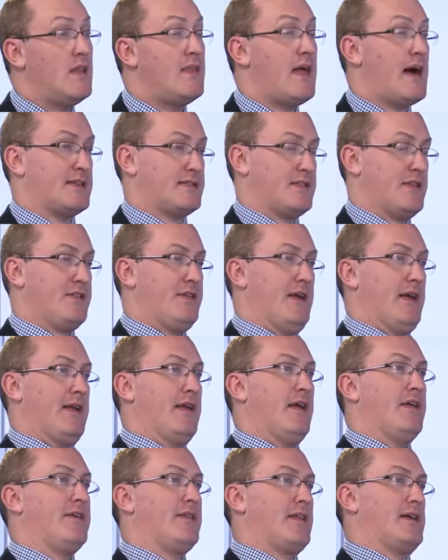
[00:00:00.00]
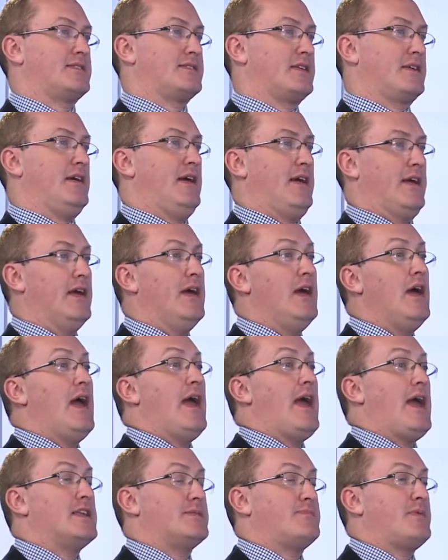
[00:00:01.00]
That's the thing, and I think that's the key.
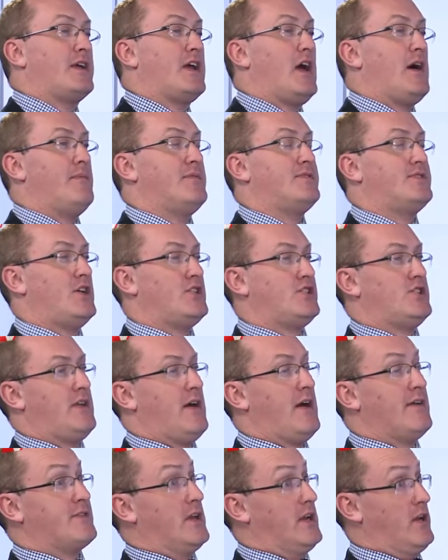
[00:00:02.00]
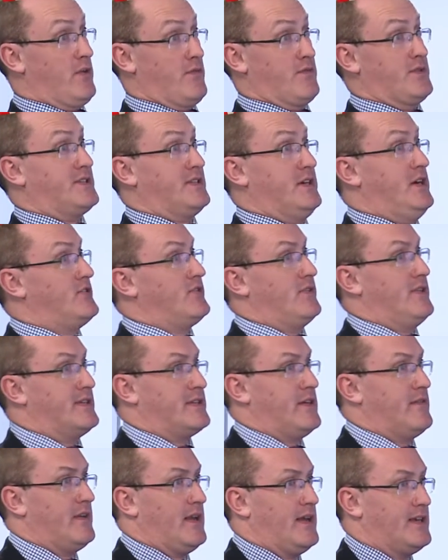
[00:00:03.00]
It's become such an, I've done a lot of research on this
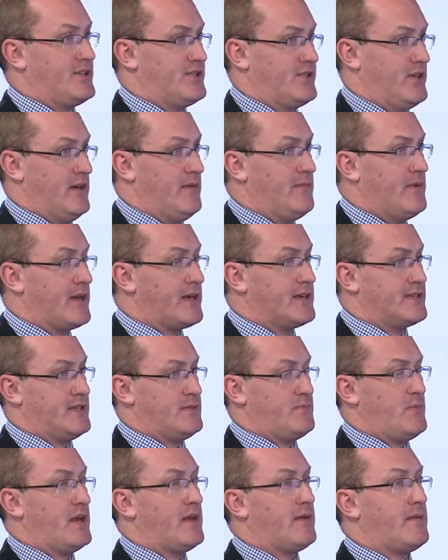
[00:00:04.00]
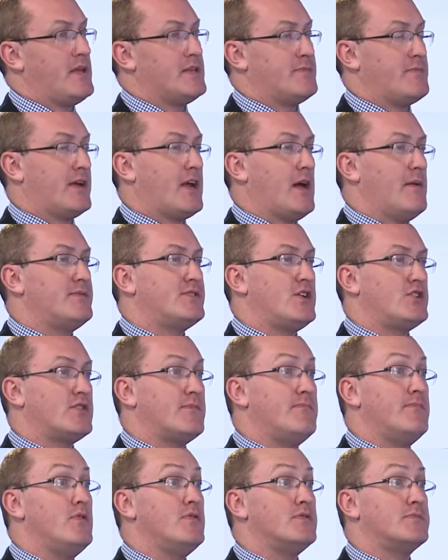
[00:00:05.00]
over the last year, because it's become such a
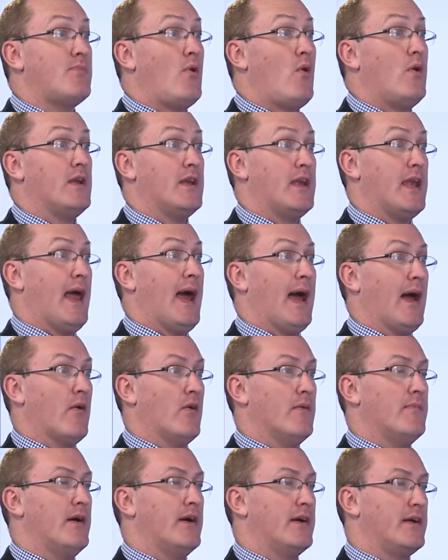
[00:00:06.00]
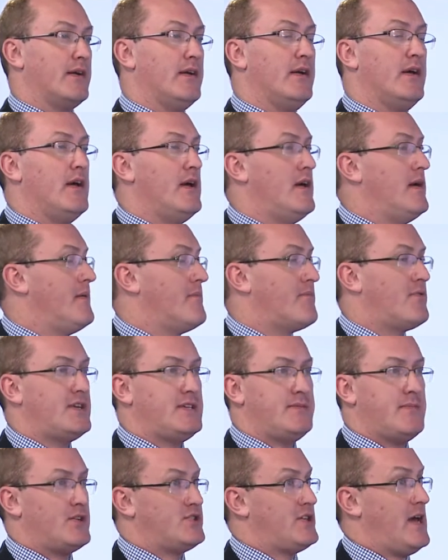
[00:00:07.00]
moot point now among
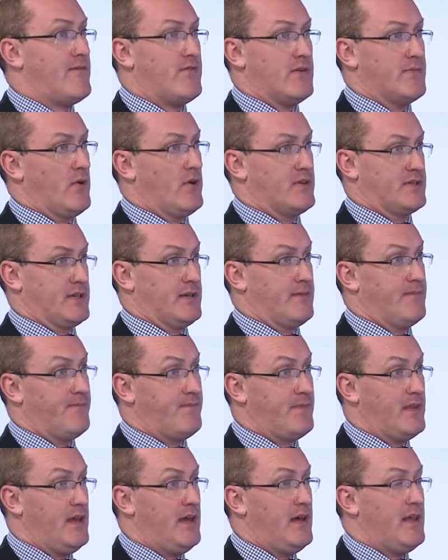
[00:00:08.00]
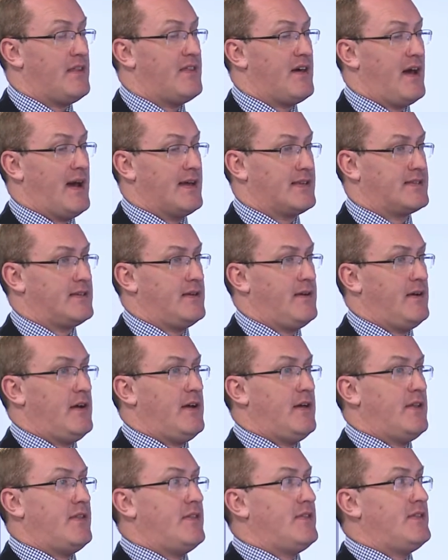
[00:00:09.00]
pretty much everybody, that
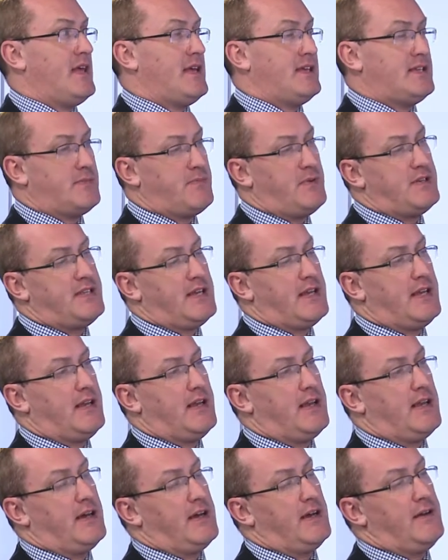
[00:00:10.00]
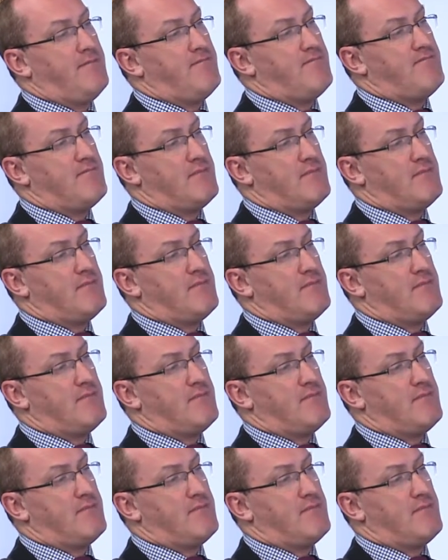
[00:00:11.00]
this particular